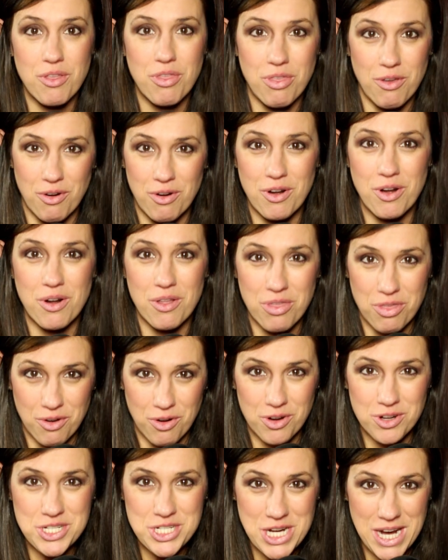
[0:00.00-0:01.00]
and a
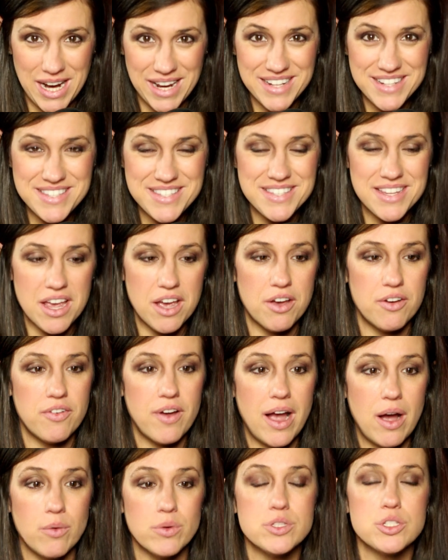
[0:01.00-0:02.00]
third chance
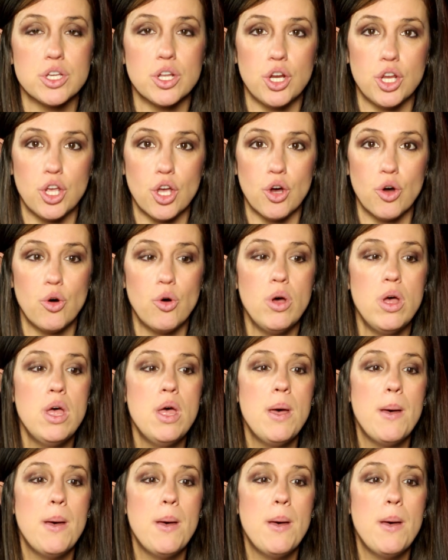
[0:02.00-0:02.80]
of how it's going to go.